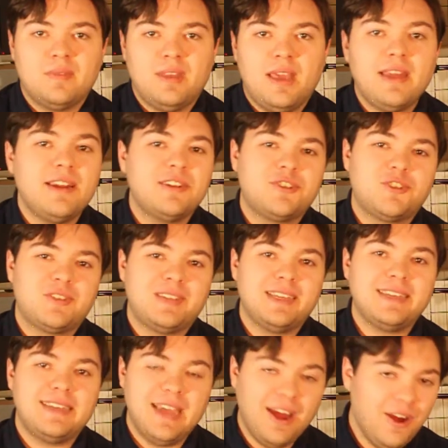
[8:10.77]
An
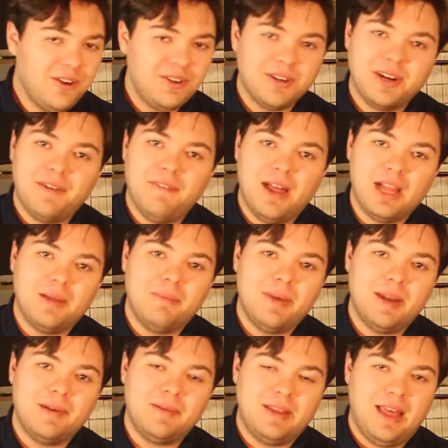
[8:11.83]
interesting character
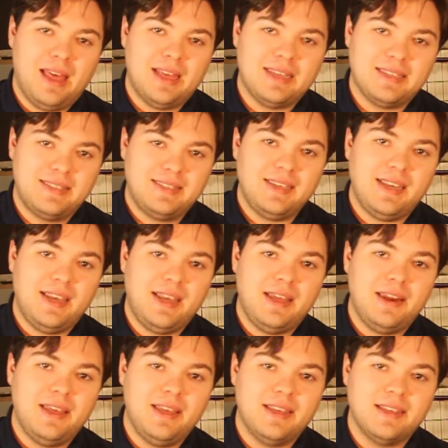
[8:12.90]
development
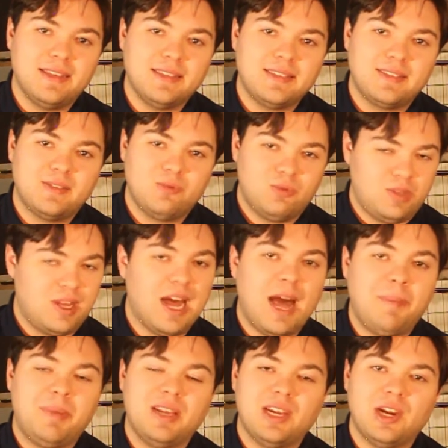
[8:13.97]
scene is
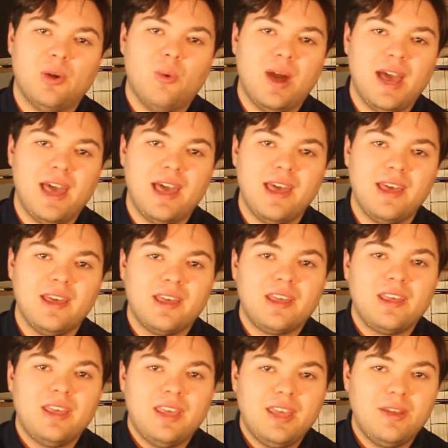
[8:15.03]
copied in a way,
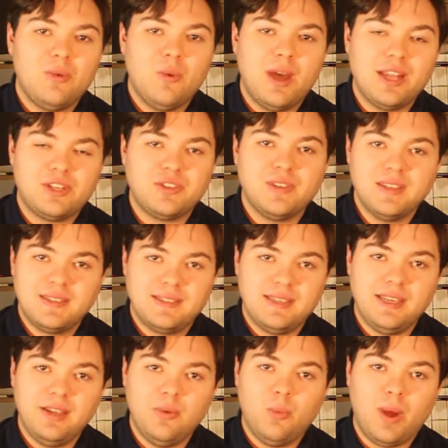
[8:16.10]
in which this
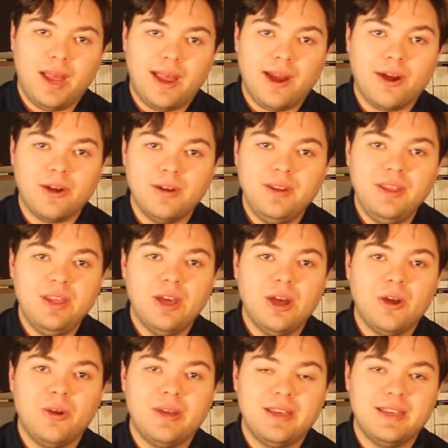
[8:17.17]
scene where
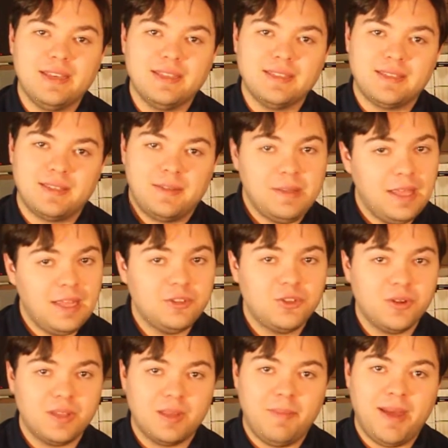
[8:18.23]
Neo is
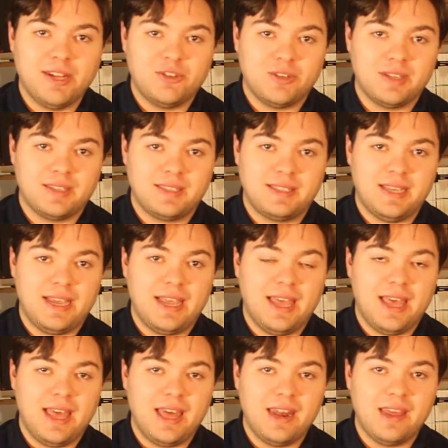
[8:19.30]
entering the Matrix
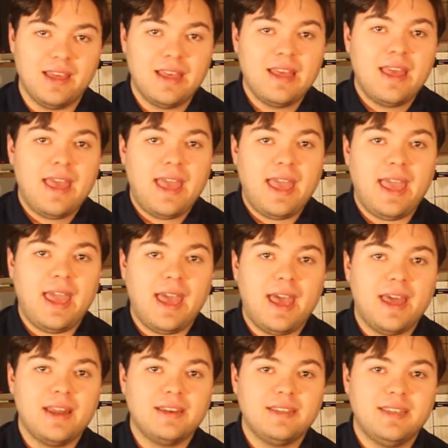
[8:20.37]
again,
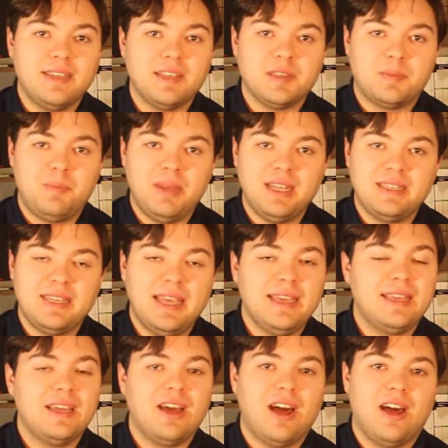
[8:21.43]
and he is being
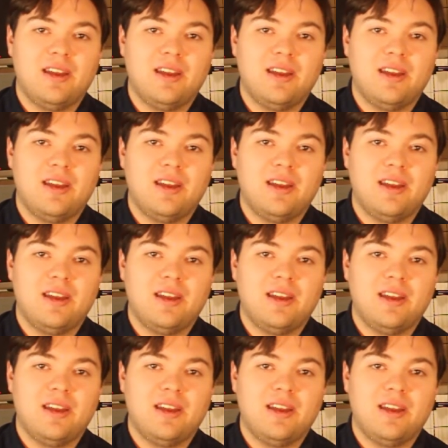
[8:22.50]
taken